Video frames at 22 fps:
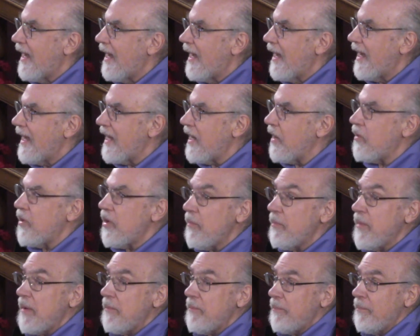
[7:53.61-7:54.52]
You know,
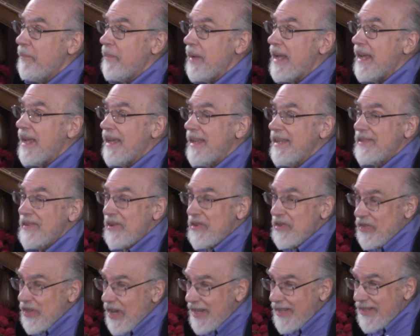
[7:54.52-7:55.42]
human beings are
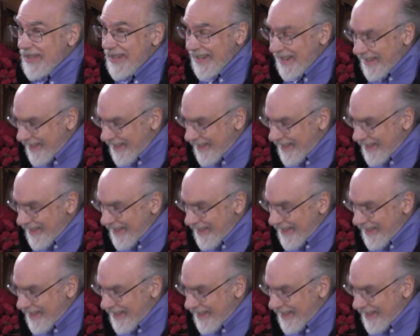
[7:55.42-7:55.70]
judgy.